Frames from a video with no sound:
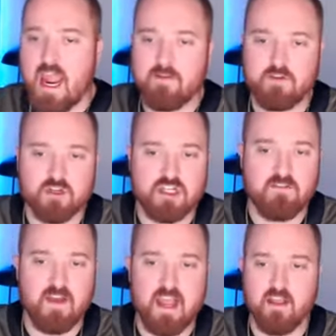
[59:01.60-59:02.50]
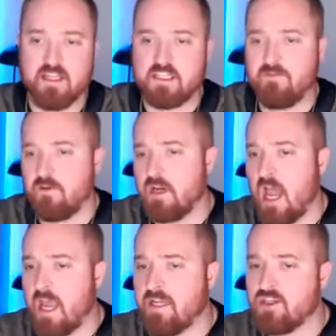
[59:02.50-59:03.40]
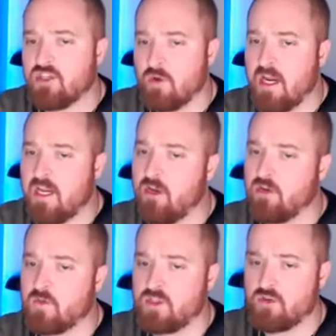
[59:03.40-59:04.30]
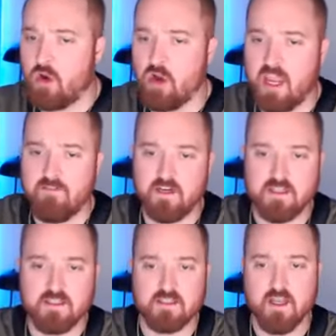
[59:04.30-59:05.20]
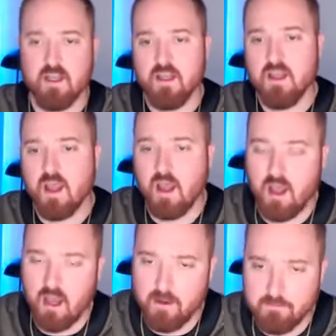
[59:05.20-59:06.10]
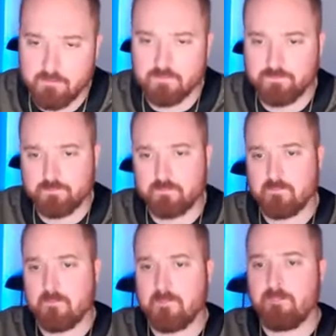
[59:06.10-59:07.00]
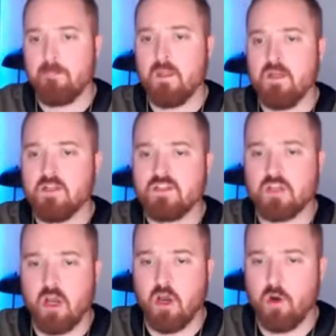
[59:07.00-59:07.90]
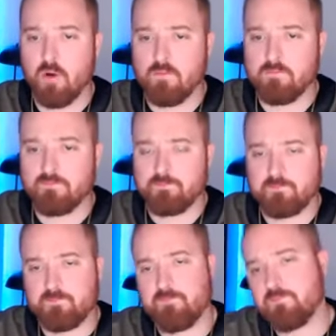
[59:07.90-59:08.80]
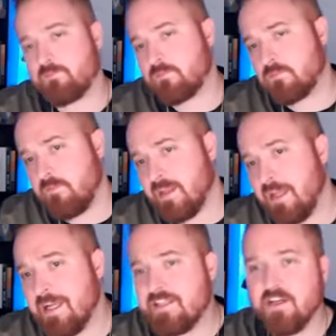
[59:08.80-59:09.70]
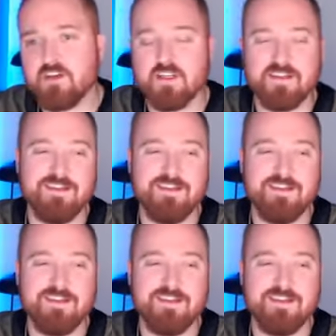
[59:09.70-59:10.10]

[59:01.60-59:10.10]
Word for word: after she violates it for nine straight years with strong evidence? Um, so, is there?